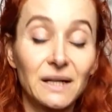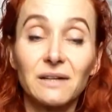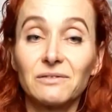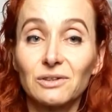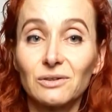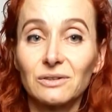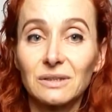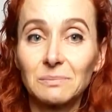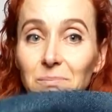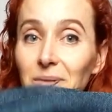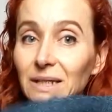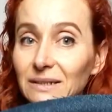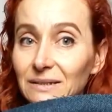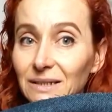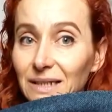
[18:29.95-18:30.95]
I haven't got a
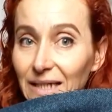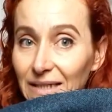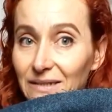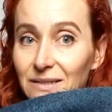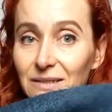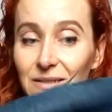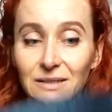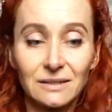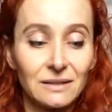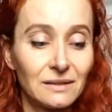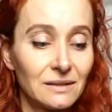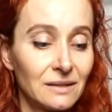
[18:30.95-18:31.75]
plan yet,